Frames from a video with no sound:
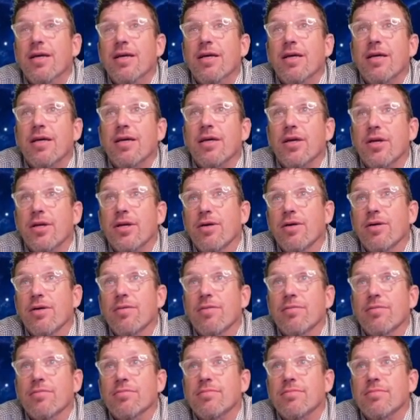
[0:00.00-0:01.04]

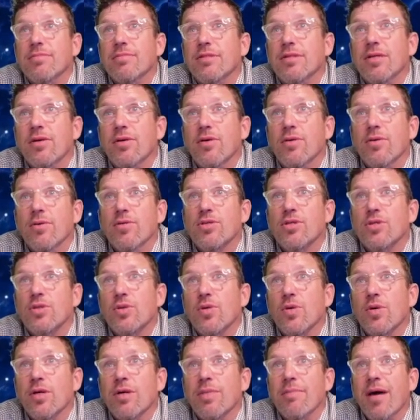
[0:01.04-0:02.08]
the old
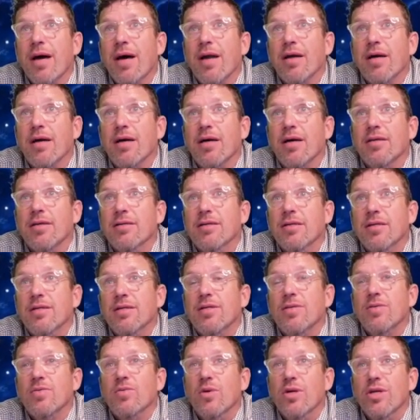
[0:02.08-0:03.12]
story about
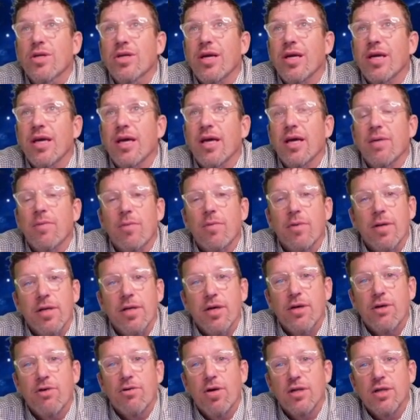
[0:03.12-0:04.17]
what do you get when you
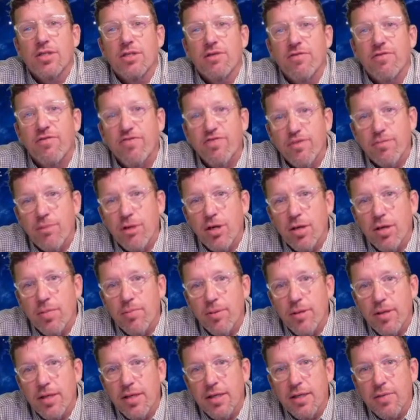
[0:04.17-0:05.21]
cross a football
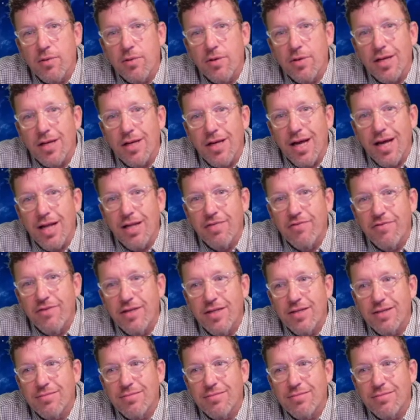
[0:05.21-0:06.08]
player with an elephant?